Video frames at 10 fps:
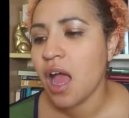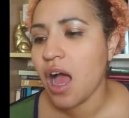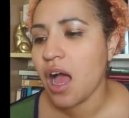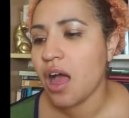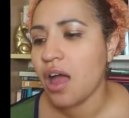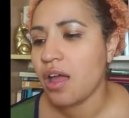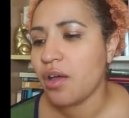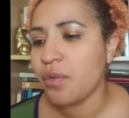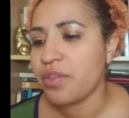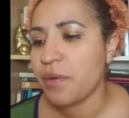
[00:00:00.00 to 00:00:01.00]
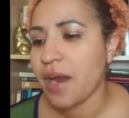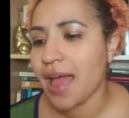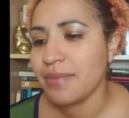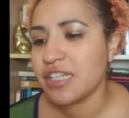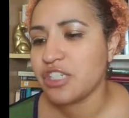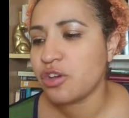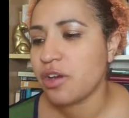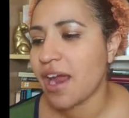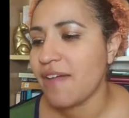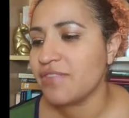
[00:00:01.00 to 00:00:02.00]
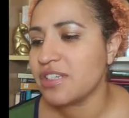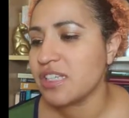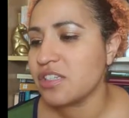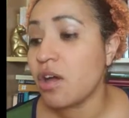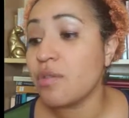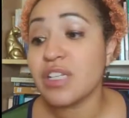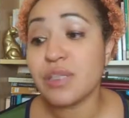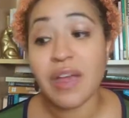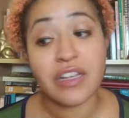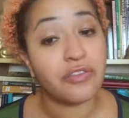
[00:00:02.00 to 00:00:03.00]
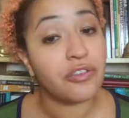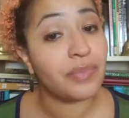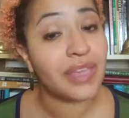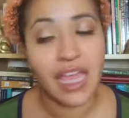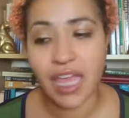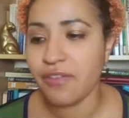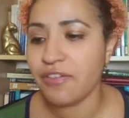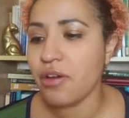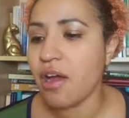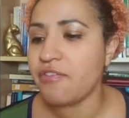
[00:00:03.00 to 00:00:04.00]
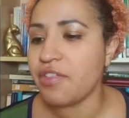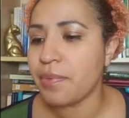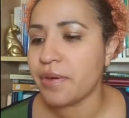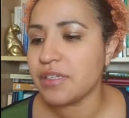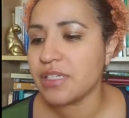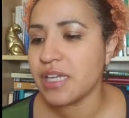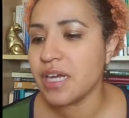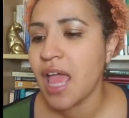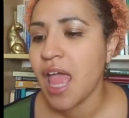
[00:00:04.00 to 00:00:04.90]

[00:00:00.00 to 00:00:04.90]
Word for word: uh, with perhaps a stronger emphasis on respectful behavior of the person